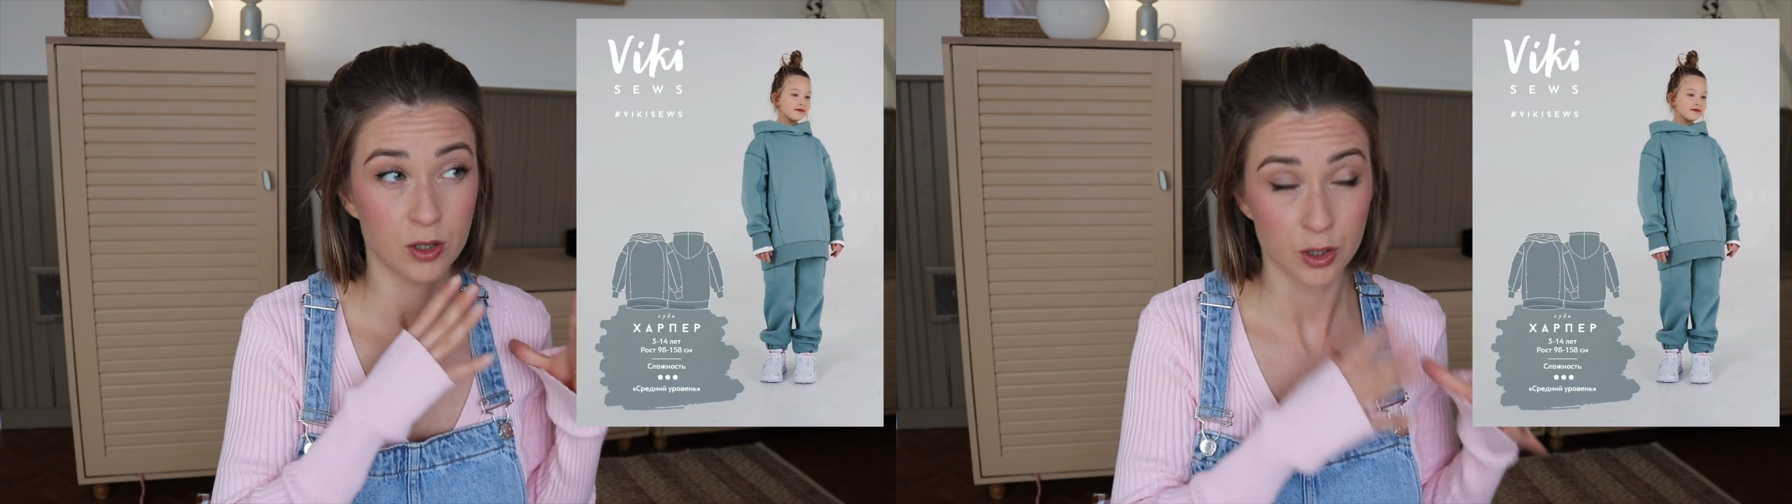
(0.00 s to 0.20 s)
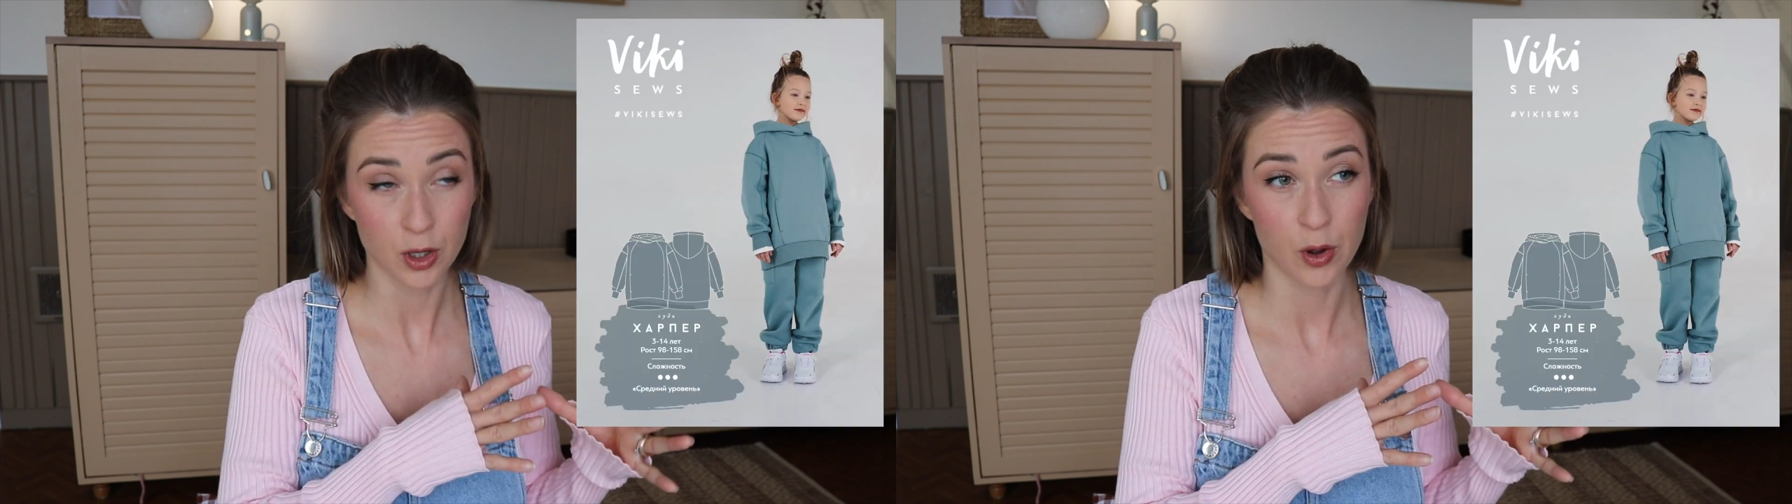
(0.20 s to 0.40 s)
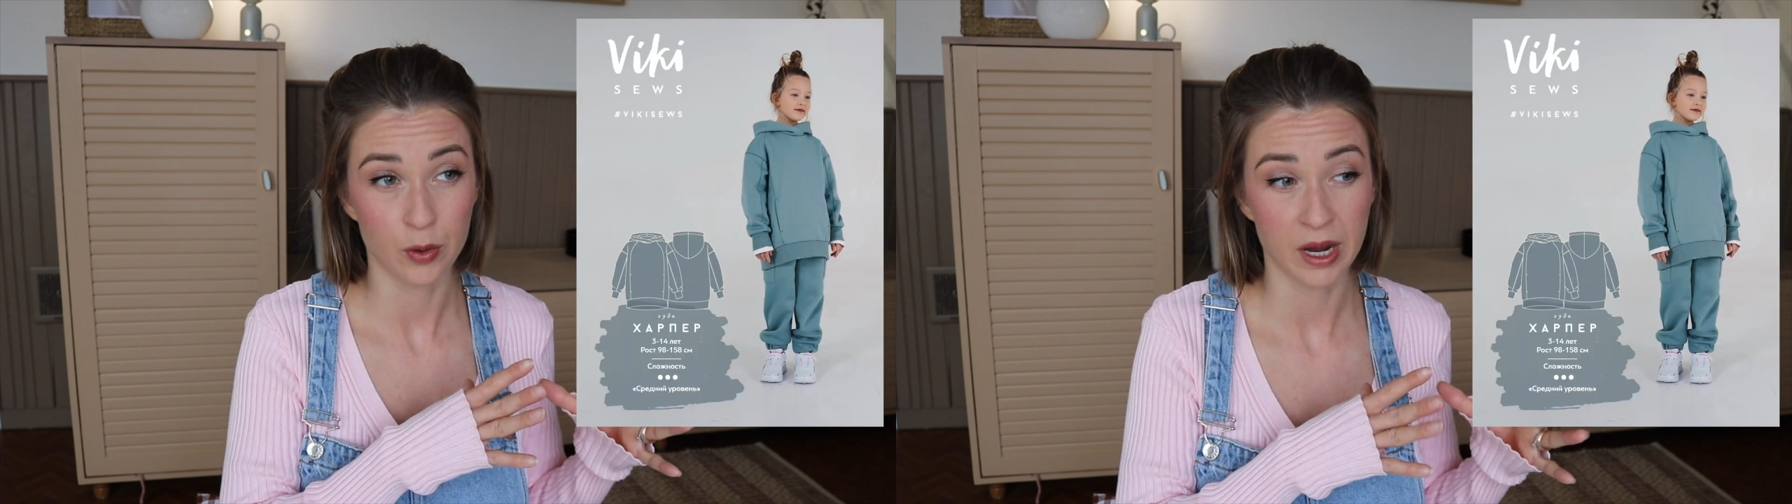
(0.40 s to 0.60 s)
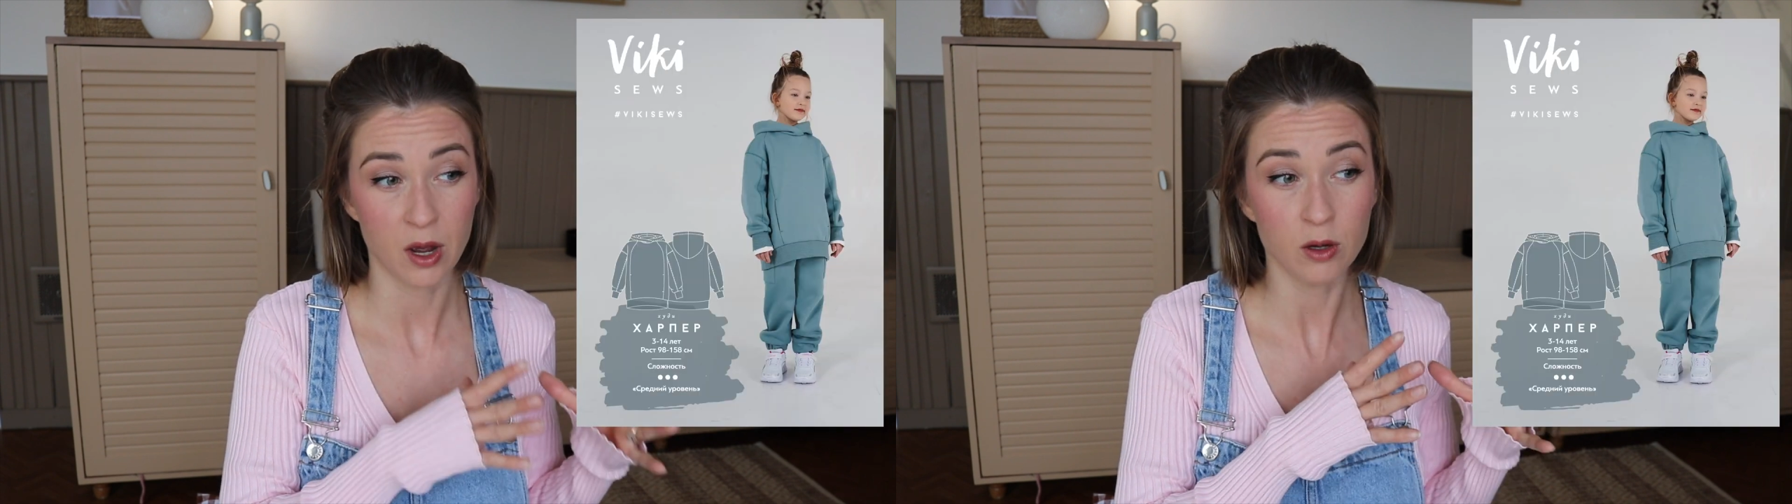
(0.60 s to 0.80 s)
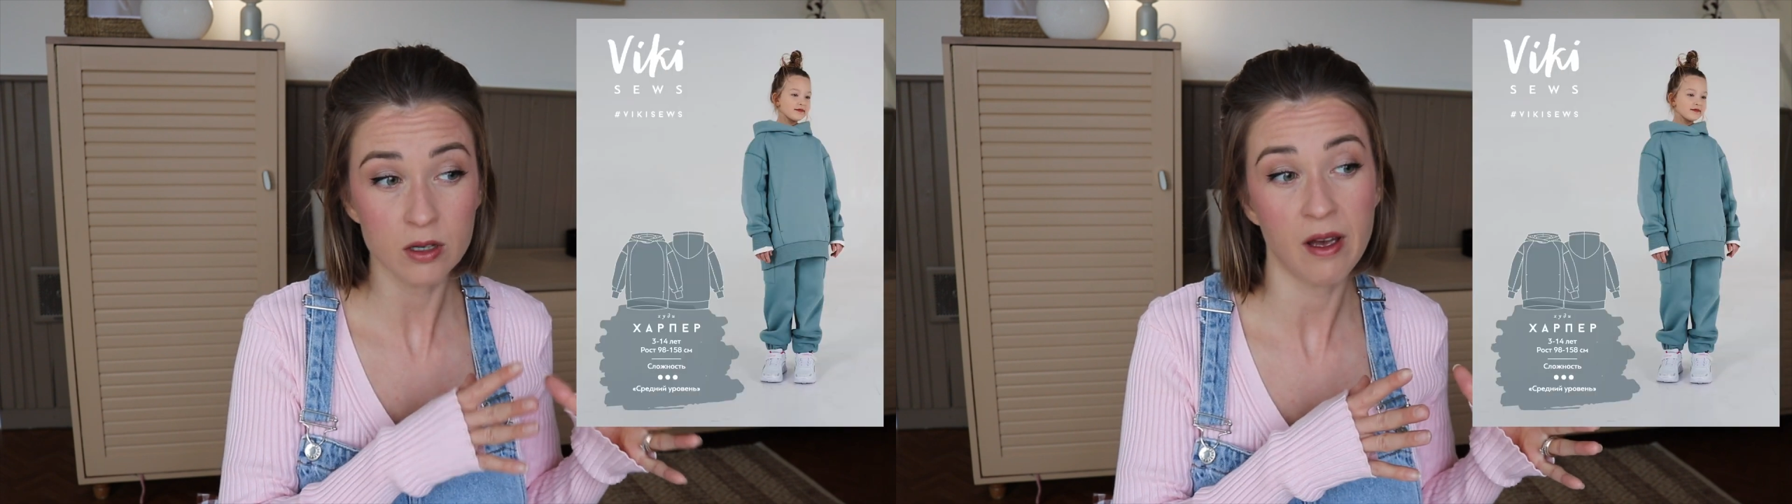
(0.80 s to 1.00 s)
So they
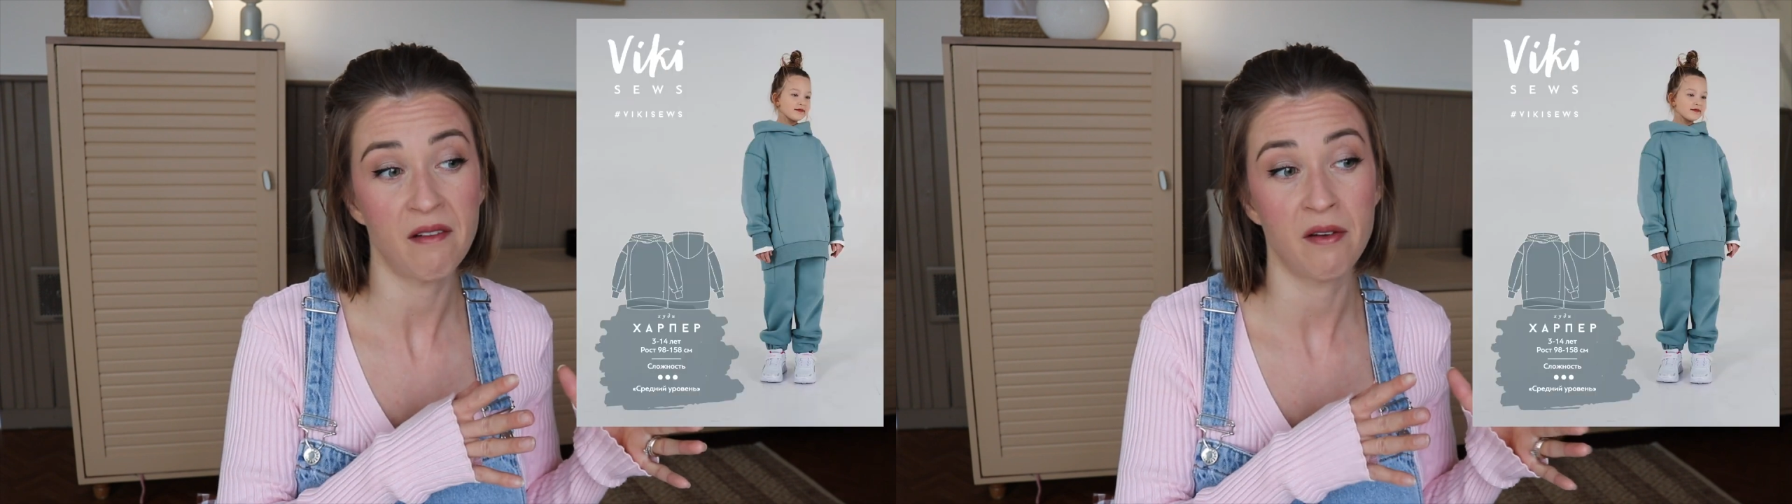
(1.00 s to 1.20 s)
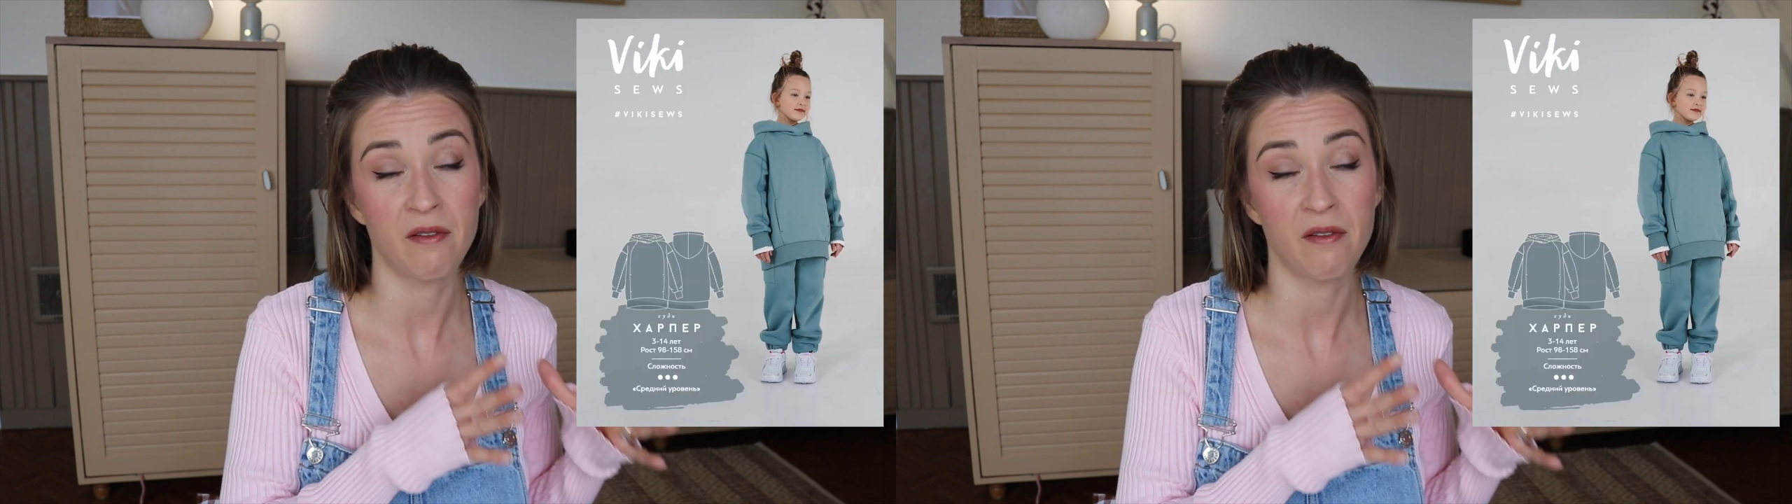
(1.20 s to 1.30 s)
also have a